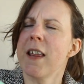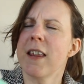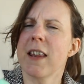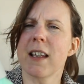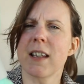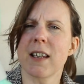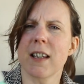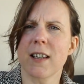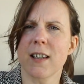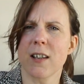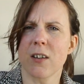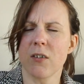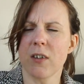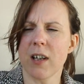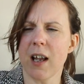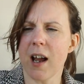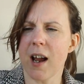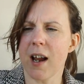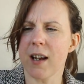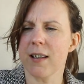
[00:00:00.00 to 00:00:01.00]
This is so
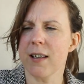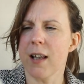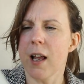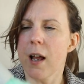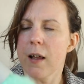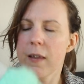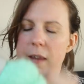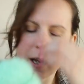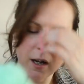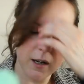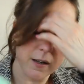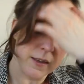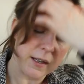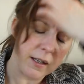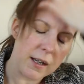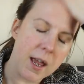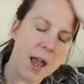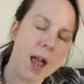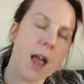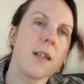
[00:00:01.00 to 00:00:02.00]
nice. The only
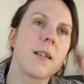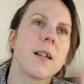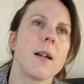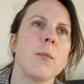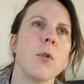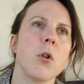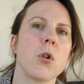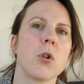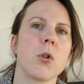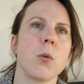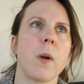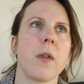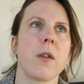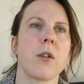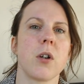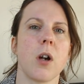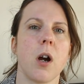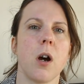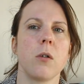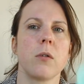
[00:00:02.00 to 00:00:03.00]
thing is, I'm not sure whether
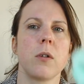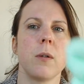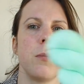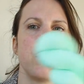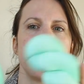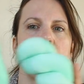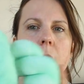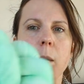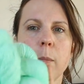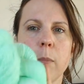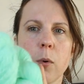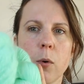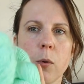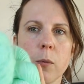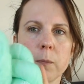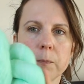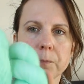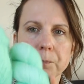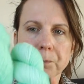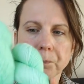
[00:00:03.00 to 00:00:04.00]
to hold them
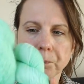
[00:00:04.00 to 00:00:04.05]
double,